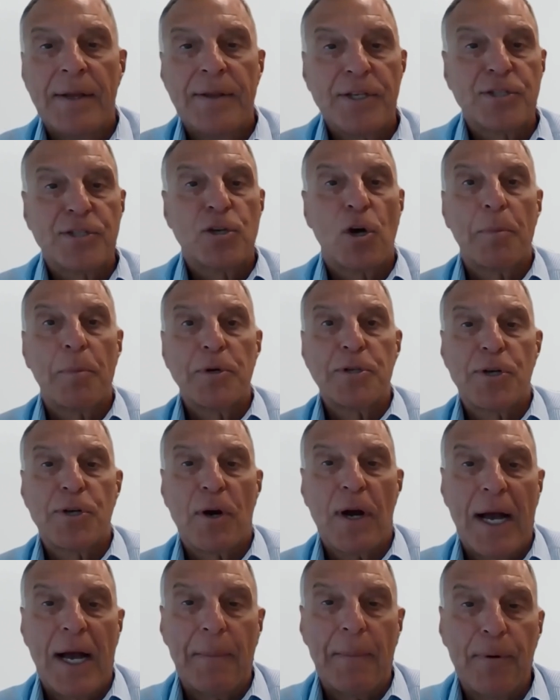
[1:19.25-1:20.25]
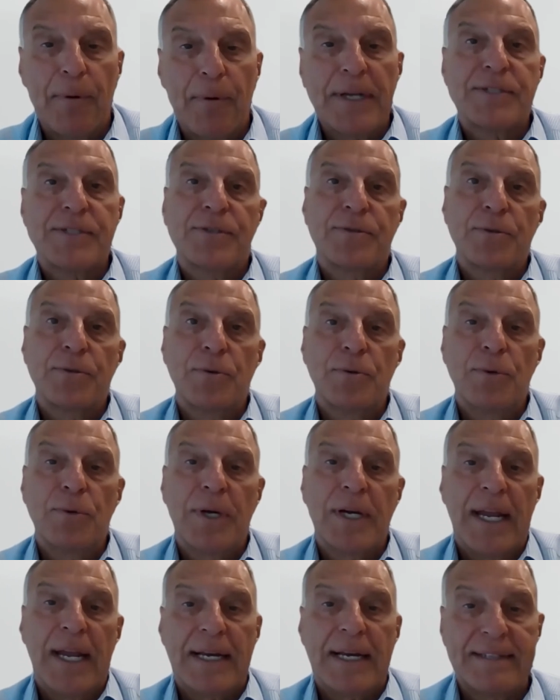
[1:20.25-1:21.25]
The SOBRsure operates through
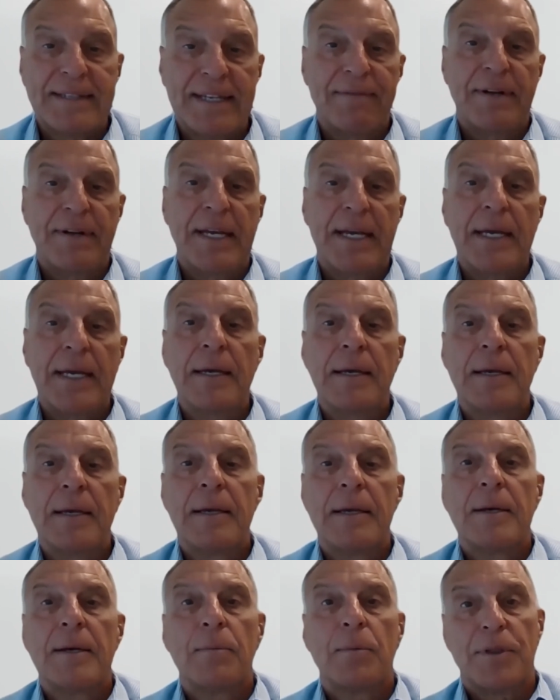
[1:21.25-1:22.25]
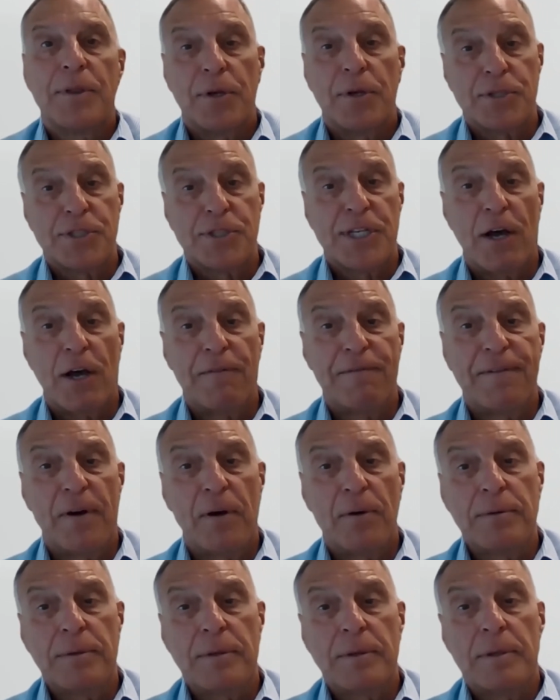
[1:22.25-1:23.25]
connectivity with your cell
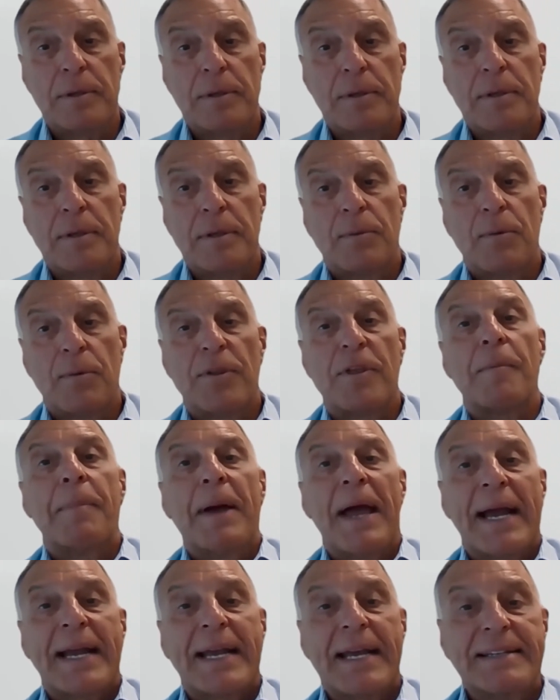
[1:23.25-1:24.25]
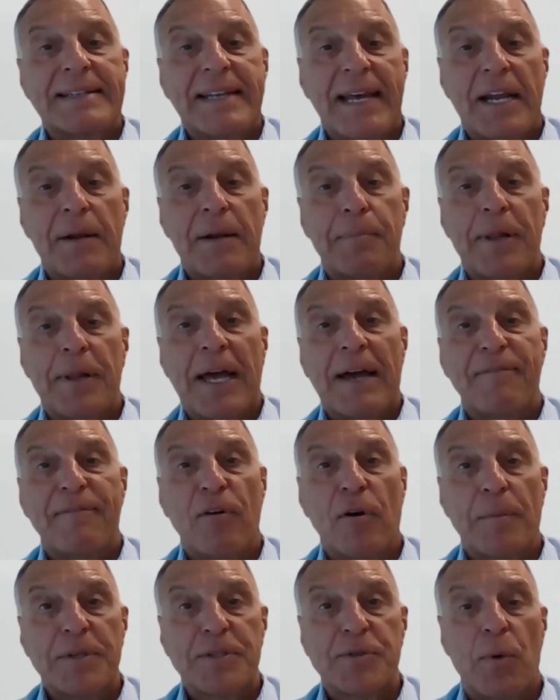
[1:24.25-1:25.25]
phone, with a back-end data
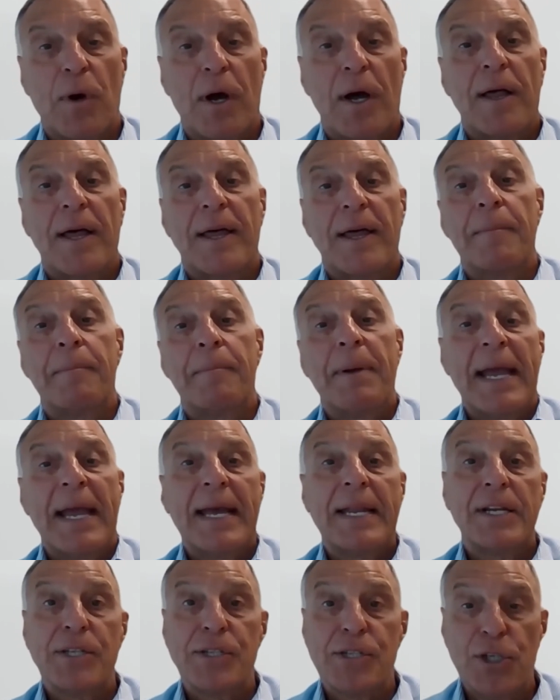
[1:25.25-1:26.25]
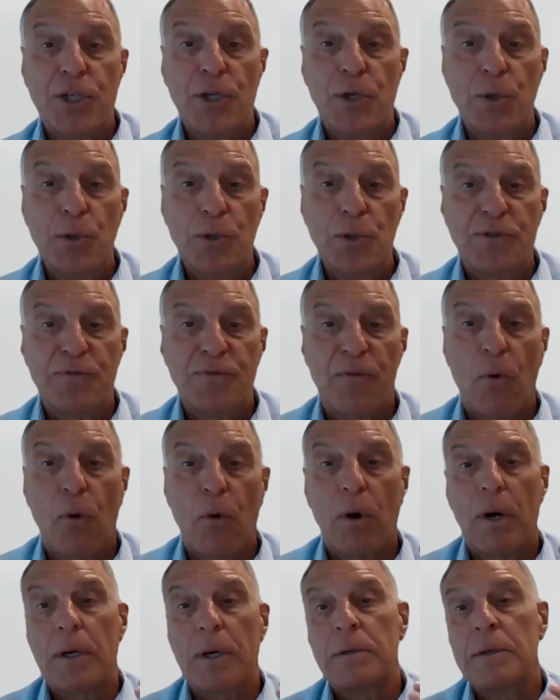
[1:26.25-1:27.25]
platform as well, and the band is used
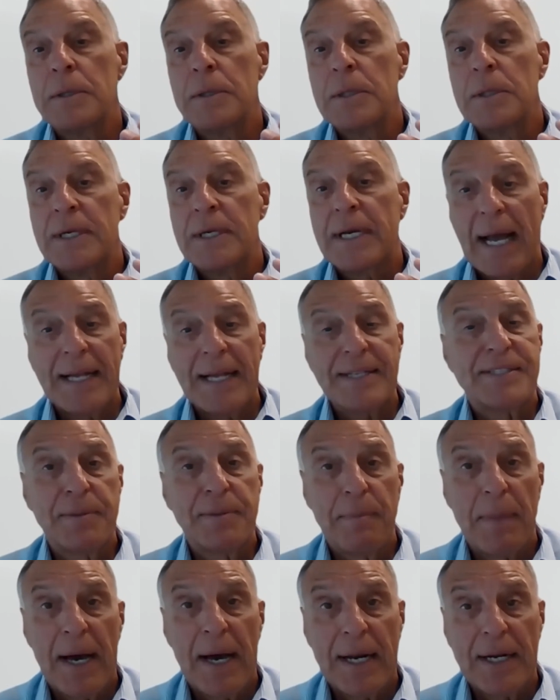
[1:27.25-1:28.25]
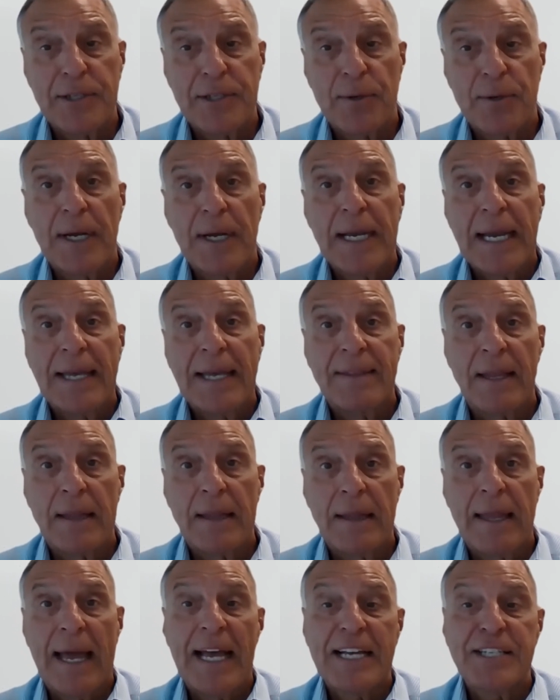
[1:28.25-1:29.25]
for constant monitoring in
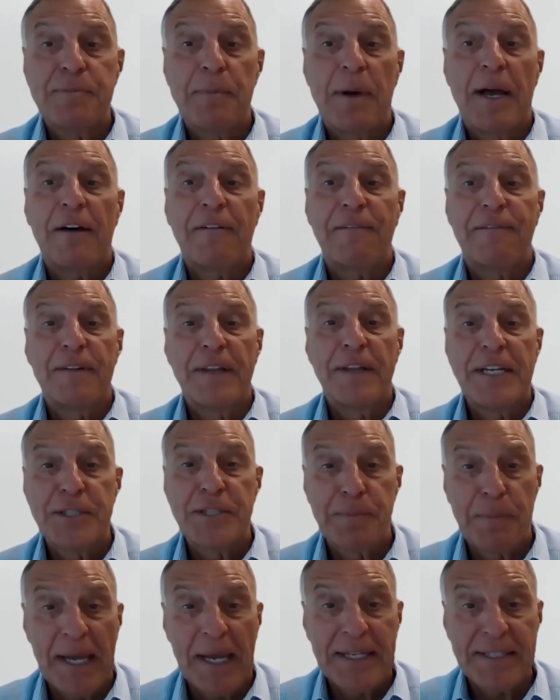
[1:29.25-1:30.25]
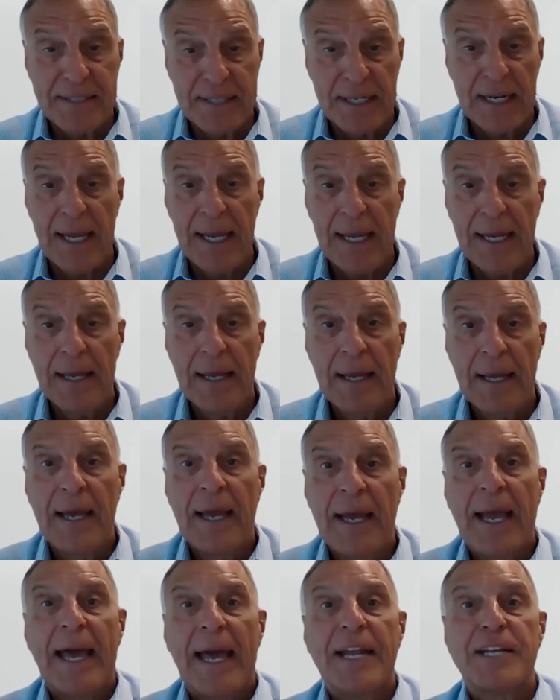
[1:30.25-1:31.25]
the last mile fleet space today,
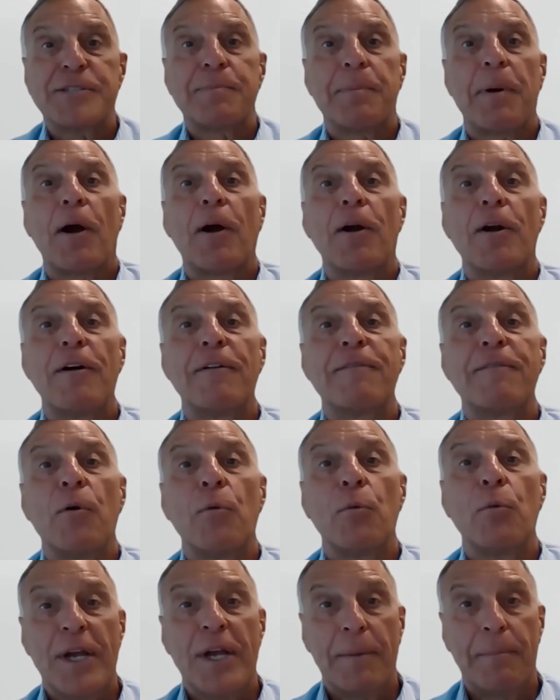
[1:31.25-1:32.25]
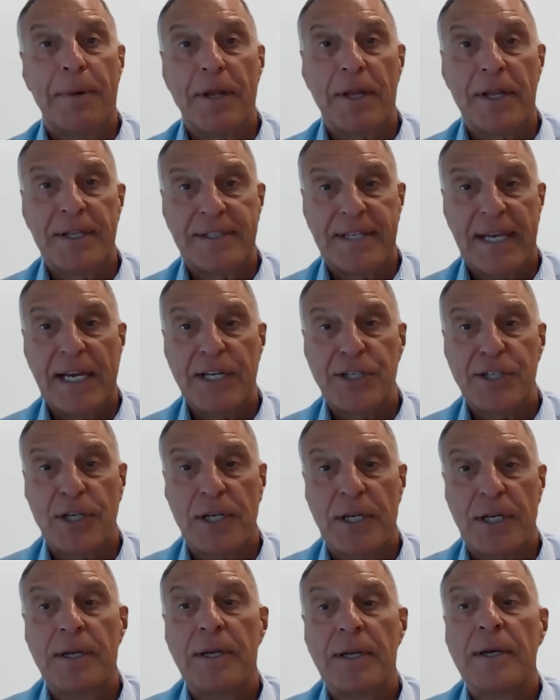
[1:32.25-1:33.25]
and is part of
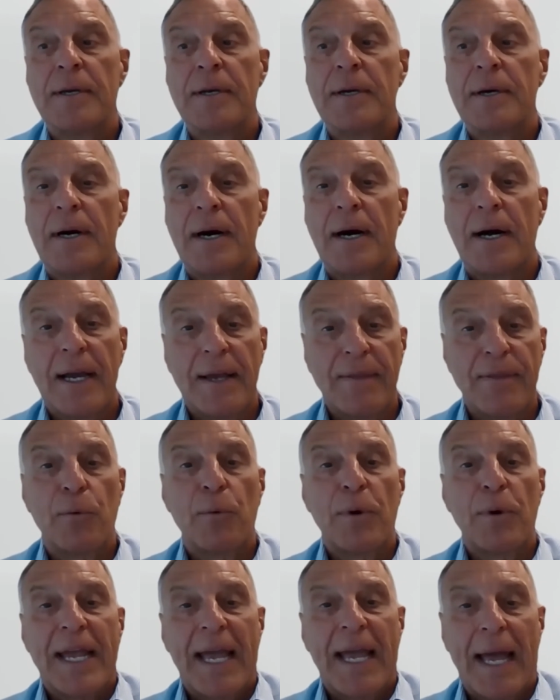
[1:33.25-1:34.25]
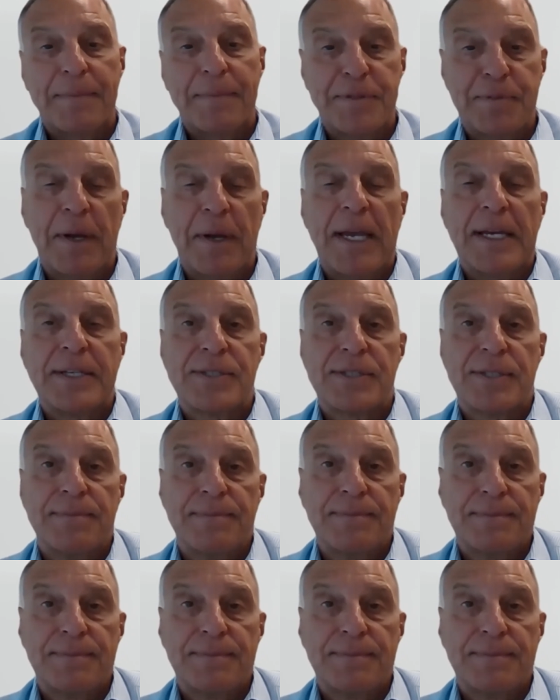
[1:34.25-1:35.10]
rehabilitation in the rehab space.